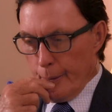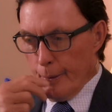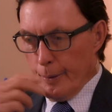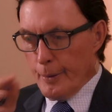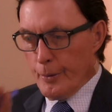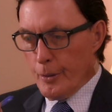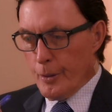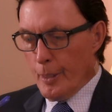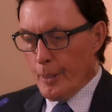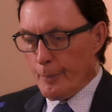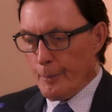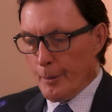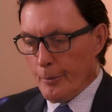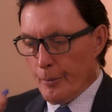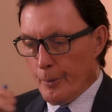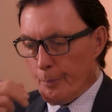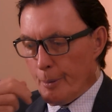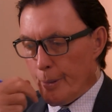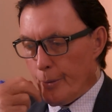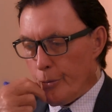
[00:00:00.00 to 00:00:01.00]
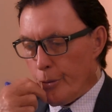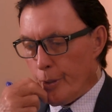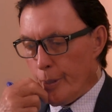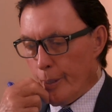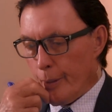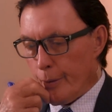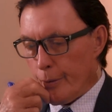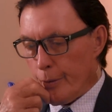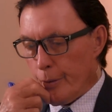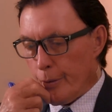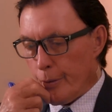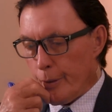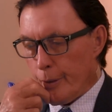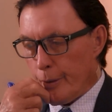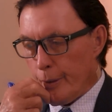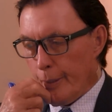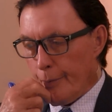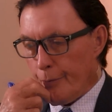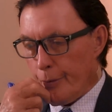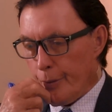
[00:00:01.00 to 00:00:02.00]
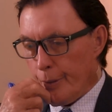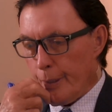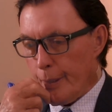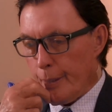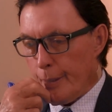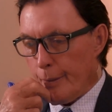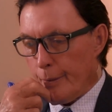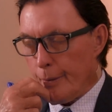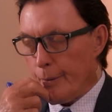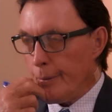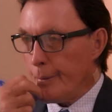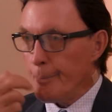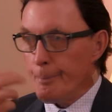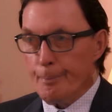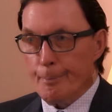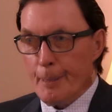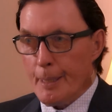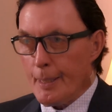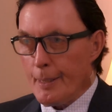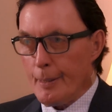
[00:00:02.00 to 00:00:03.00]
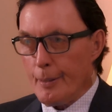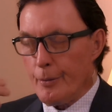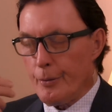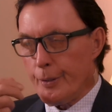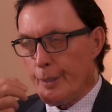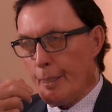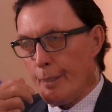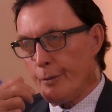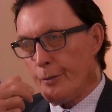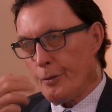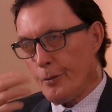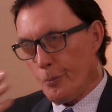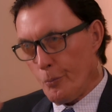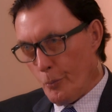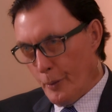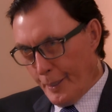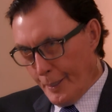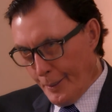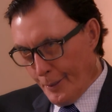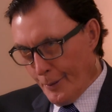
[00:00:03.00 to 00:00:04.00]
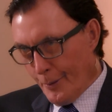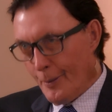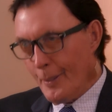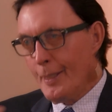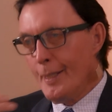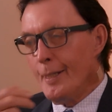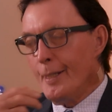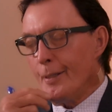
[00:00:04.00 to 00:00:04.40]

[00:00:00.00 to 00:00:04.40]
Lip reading: Now let's talk about some of these challenges, because I've seen in many of these cases where